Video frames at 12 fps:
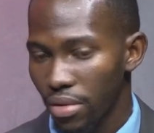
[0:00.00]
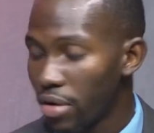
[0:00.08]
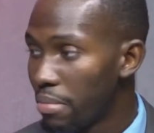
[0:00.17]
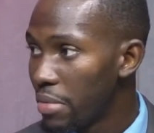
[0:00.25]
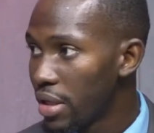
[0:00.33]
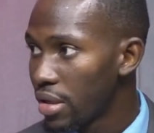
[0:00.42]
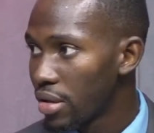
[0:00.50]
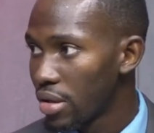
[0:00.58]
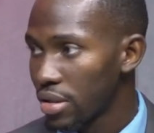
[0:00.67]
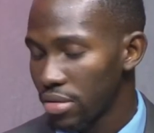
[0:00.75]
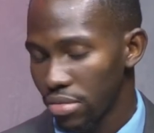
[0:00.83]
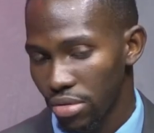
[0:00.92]
on me,
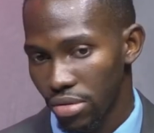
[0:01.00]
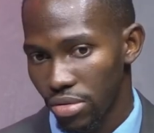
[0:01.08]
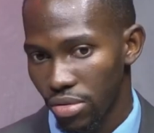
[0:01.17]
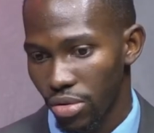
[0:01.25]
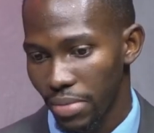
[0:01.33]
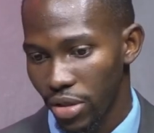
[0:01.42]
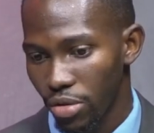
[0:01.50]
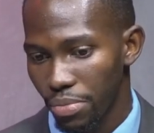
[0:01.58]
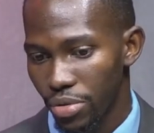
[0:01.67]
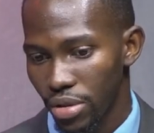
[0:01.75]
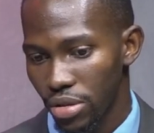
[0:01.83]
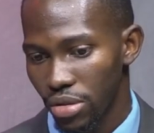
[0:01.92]
on my
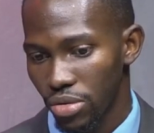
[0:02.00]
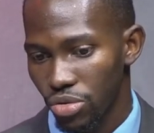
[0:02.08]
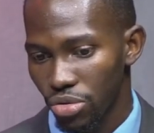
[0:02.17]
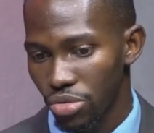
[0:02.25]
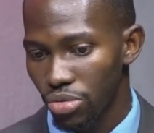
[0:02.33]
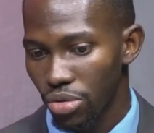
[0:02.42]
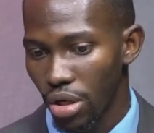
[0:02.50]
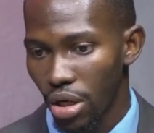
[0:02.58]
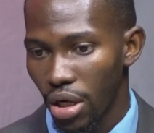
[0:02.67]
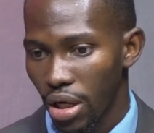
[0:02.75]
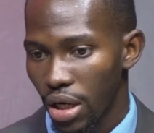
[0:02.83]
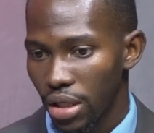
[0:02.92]
computer, so to do
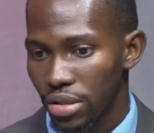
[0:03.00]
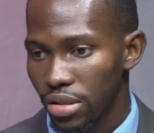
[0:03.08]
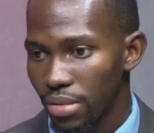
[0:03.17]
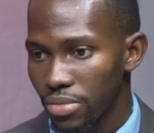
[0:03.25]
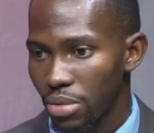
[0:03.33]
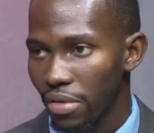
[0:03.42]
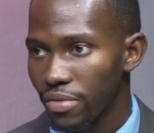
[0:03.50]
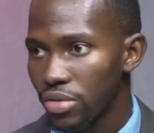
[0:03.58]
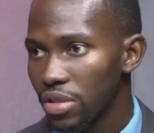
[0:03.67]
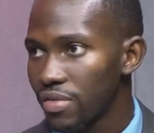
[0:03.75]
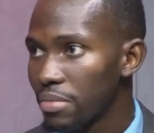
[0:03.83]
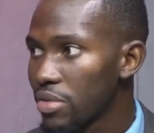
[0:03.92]
some of
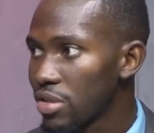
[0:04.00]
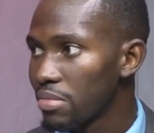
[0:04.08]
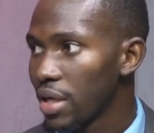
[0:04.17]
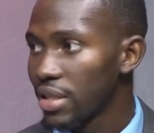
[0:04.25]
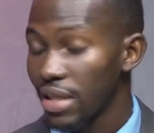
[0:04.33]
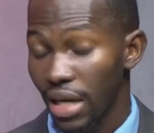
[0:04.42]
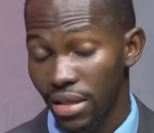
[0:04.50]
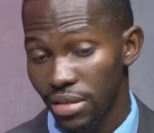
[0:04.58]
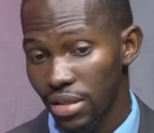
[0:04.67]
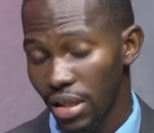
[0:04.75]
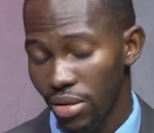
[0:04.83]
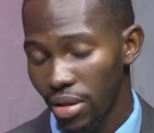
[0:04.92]
those information mining.
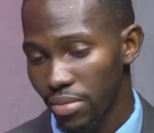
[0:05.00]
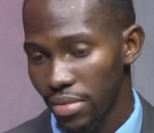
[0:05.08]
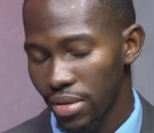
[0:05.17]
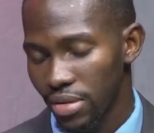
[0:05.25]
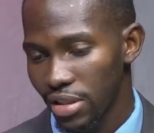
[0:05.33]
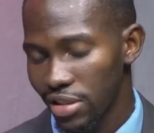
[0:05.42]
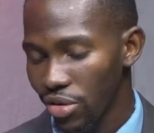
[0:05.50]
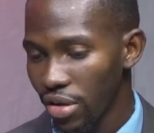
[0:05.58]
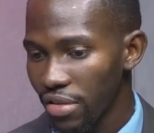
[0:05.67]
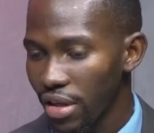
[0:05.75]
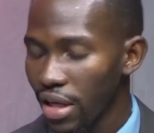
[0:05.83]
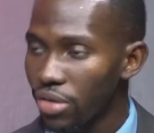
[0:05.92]
And the
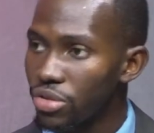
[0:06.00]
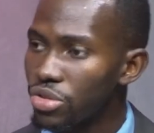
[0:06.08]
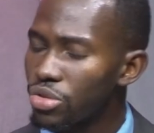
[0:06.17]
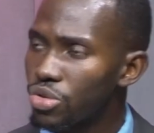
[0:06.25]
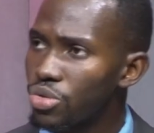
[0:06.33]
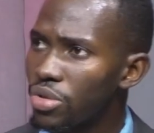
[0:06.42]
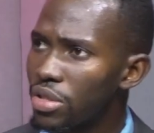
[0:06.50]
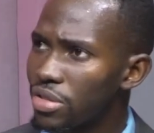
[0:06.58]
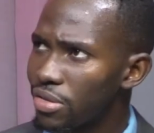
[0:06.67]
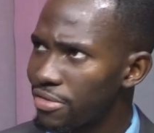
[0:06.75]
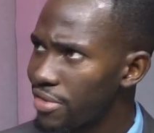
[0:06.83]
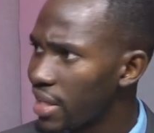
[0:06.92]
other thing I also do is
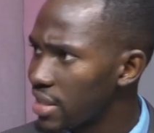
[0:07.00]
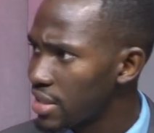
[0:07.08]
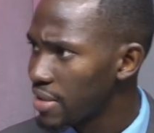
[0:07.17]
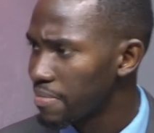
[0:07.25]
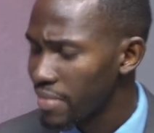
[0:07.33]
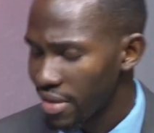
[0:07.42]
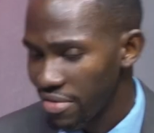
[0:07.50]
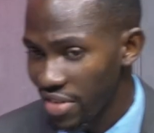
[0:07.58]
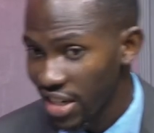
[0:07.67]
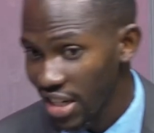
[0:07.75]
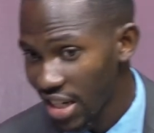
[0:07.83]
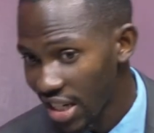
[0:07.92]
to fight
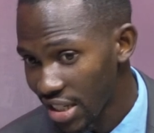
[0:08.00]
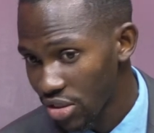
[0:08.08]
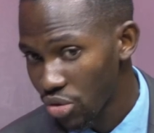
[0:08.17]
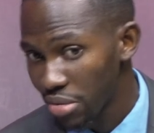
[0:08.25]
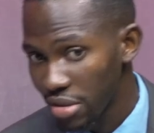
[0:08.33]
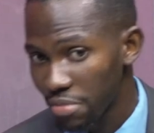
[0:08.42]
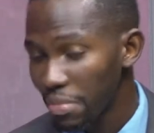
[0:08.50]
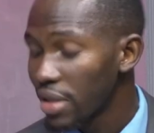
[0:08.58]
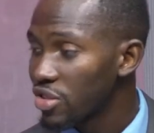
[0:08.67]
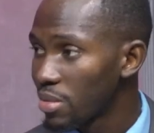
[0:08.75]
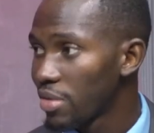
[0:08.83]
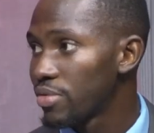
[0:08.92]
very hard to
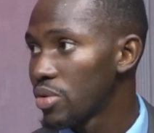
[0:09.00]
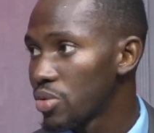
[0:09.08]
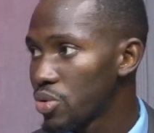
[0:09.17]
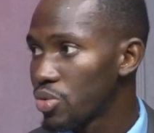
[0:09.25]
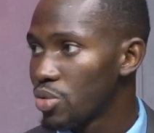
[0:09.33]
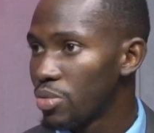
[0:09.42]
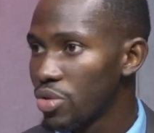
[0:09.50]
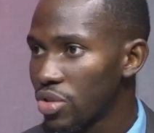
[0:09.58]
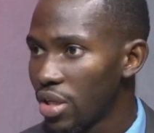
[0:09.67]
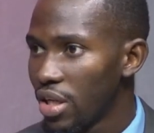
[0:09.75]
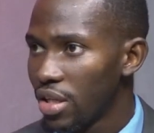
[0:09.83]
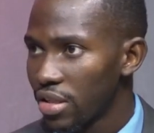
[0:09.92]
dispel some of those
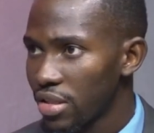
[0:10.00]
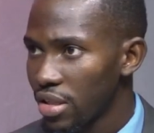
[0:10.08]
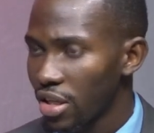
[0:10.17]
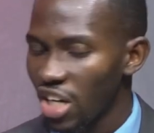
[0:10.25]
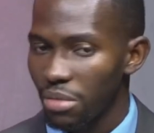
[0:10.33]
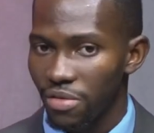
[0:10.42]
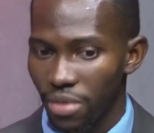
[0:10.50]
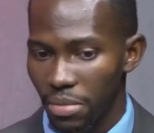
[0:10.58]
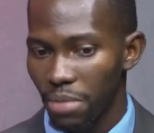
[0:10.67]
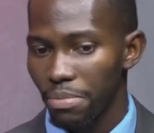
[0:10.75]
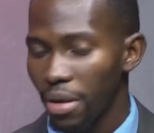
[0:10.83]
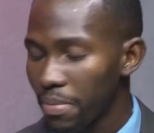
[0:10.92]
rumors that are coming from
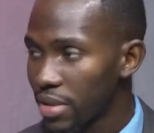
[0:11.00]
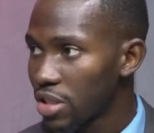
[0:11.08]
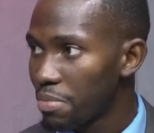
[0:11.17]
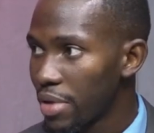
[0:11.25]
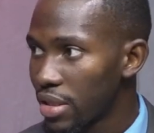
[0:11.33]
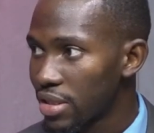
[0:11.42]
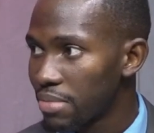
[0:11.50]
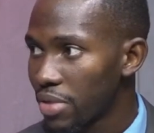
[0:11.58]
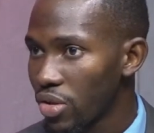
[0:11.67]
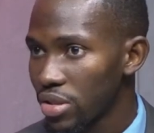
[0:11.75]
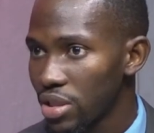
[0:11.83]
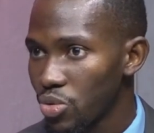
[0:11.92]
the public space,
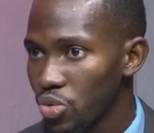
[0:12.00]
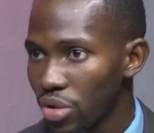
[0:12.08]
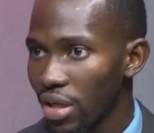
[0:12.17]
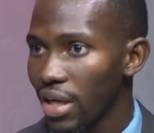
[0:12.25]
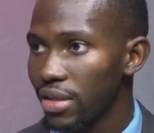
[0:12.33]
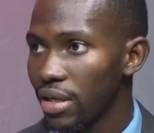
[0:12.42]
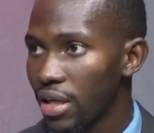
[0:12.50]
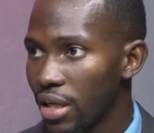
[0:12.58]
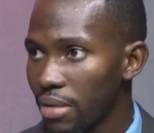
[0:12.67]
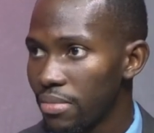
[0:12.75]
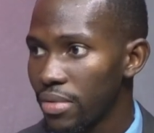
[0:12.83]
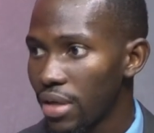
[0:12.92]
because it will
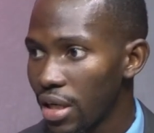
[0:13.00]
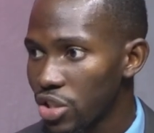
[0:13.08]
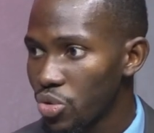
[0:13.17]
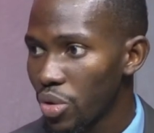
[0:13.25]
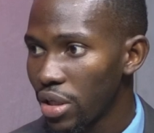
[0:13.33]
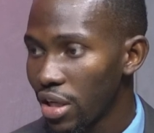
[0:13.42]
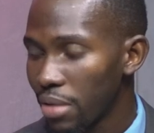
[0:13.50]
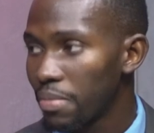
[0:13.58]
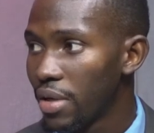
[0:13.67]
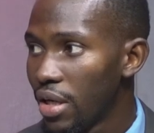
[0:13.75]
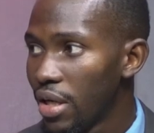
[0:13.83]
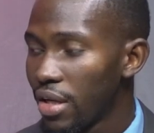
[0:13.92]
not actually help
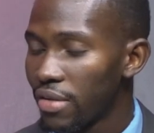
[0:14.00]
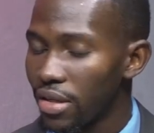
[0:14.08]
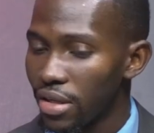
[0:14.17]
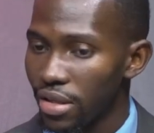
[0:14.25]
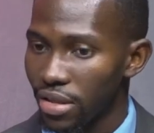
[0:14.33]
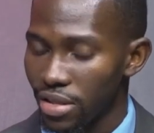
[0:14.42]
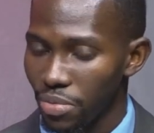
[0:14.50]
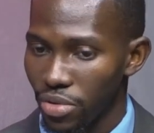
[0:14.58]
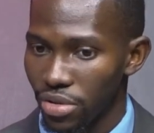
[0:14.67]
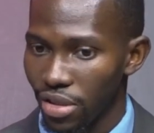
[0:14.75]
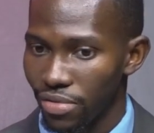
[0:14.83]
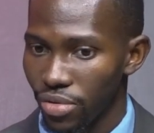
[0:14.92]
the
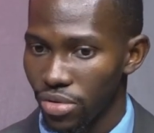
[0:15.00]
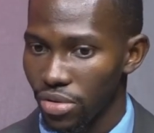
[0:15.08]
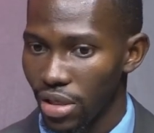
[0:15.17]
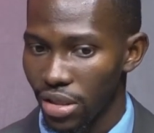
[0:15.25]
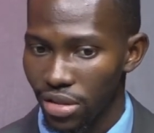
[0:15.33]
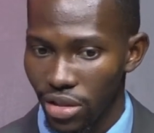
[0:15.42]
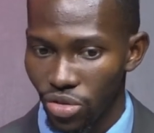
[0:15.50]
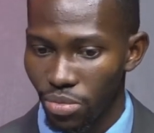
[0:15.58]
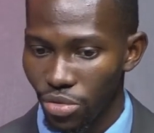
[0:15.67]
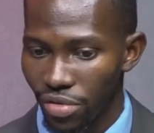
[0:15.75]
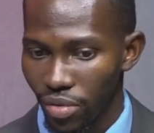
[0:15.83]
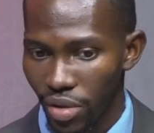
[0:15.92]
response efforts. And I try to
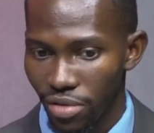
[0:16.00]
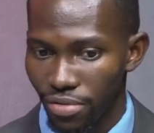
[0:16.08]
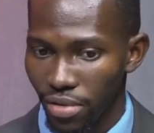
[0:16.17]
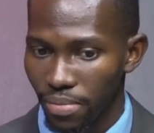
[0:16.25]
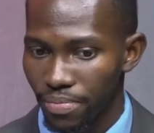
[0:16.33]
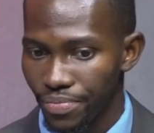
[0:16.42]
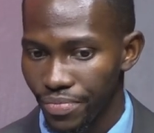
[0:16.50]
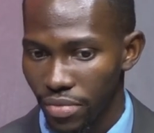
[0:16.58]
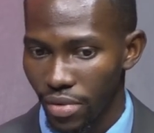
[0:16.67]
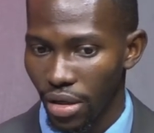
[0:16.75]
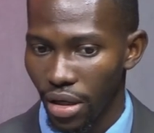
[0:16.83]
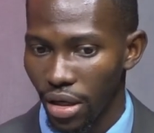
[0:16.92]
move away from
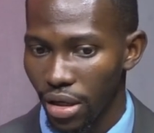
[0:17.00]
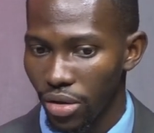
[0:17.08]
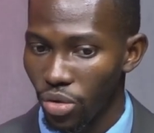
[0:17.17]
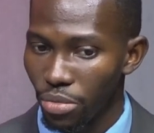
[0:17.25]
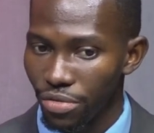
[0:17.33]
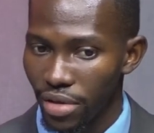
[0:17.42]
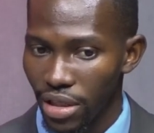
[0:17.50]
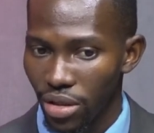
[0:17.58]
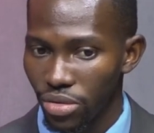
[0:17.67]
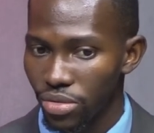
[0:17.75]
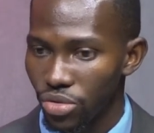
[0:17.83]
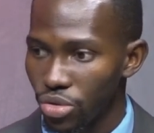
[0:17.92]
or move
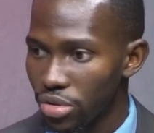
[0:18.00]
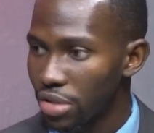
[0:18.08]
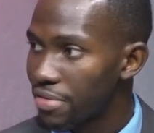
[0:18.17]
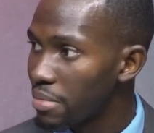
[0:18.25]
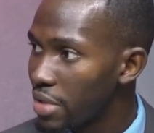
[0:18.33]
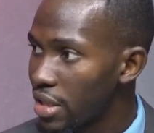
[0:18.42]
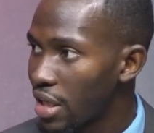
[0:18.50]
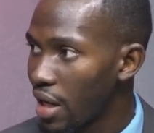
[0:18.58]
around to different media